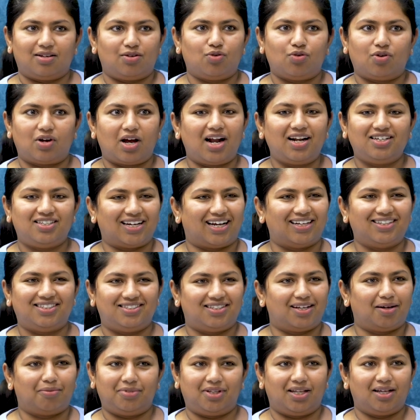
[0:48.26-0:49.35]
You can't judge
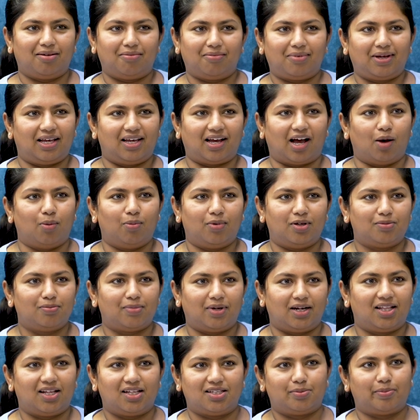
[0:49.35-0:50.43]
something by how much
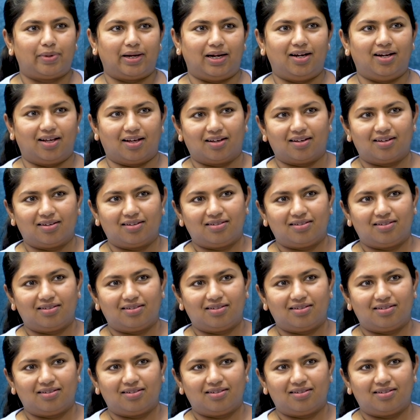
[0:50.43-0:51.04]
money they're spending.